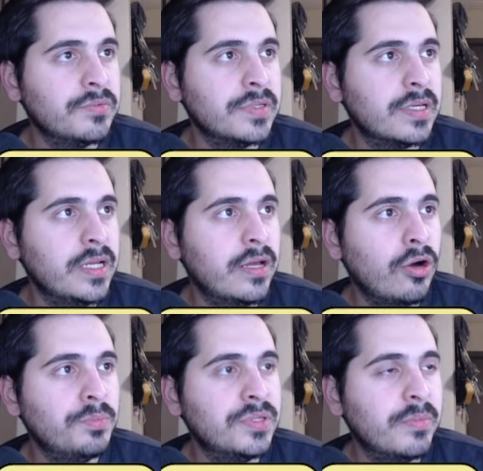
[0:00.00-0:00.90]
we click
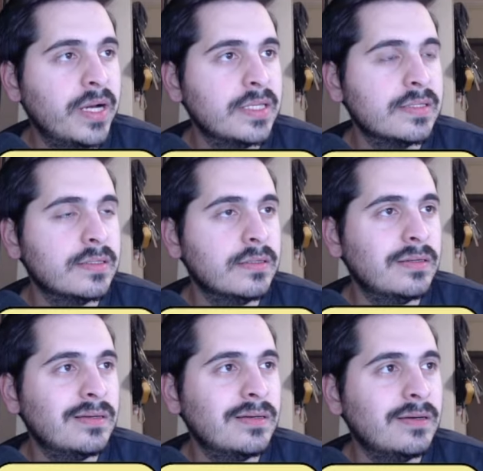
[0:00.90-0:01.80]
optimize.
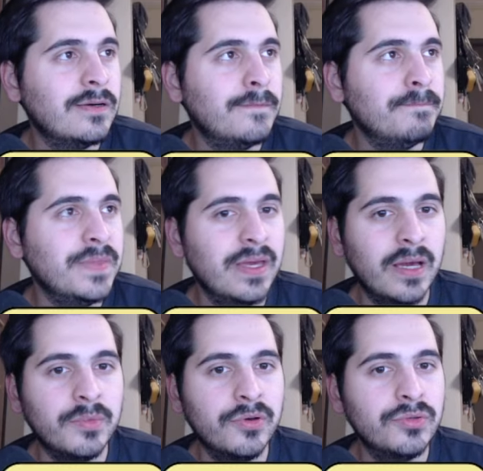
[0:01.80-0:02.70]
Yeah,
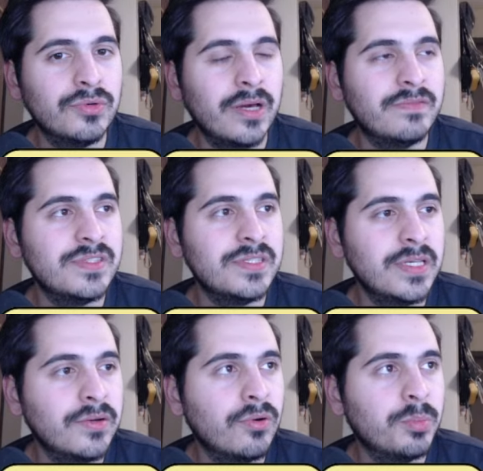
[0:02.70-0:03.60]
I'm going to have
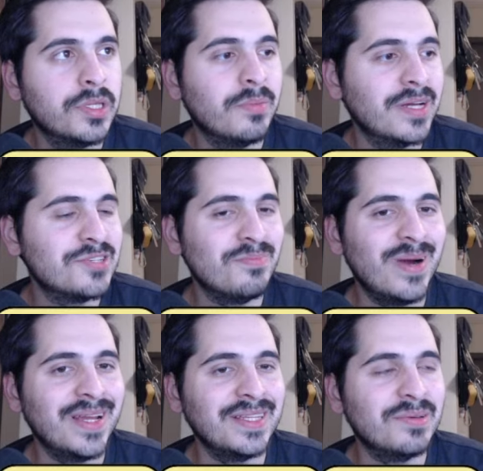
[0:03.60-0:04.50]
0 pretty much money in the